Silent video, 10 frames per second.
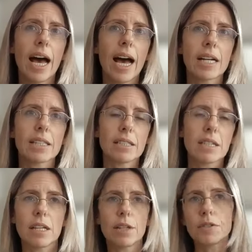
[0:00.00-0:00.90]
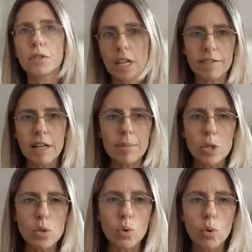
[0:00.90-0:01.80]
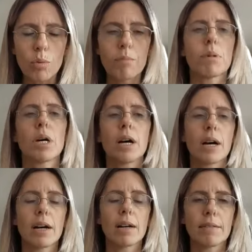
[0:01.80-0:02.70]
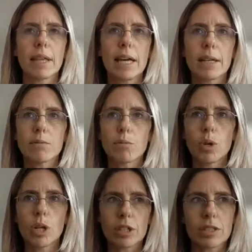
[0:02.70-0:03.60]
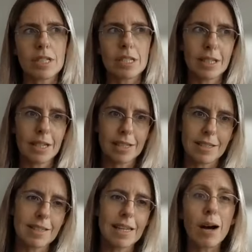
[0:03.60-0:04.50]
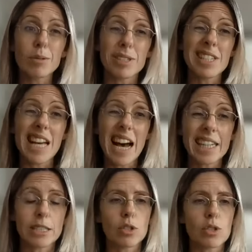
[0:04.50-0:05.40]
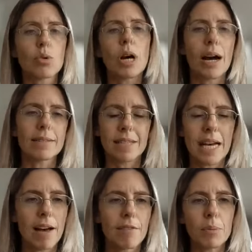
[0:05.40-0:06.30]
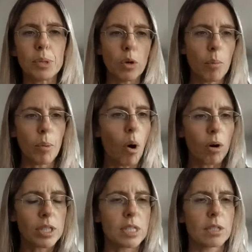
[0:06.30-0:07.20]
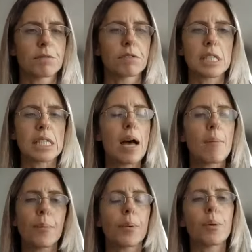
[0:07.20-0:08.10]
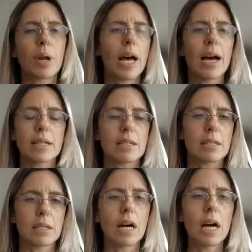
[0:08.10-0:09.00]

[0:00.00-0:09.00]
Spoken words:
And if you give them a zoom, they will not see that it's the outside, because you can't have a PO box, for example, as